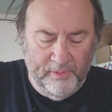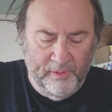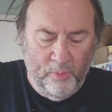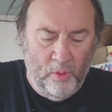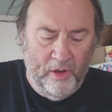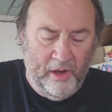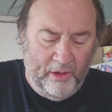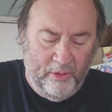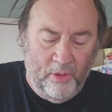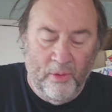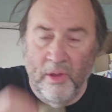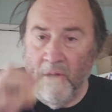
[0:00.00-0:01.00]
one, I don't
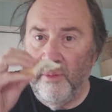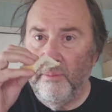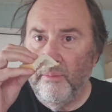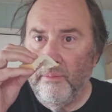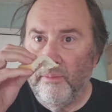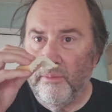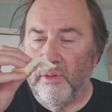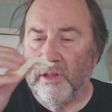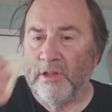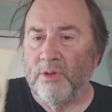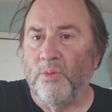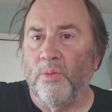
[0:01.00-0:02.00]
know. But
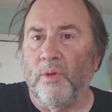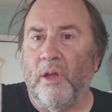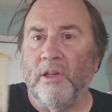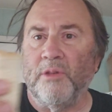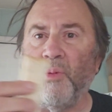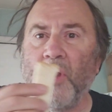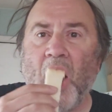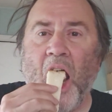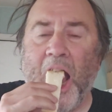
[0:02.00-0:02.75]
this is just plain.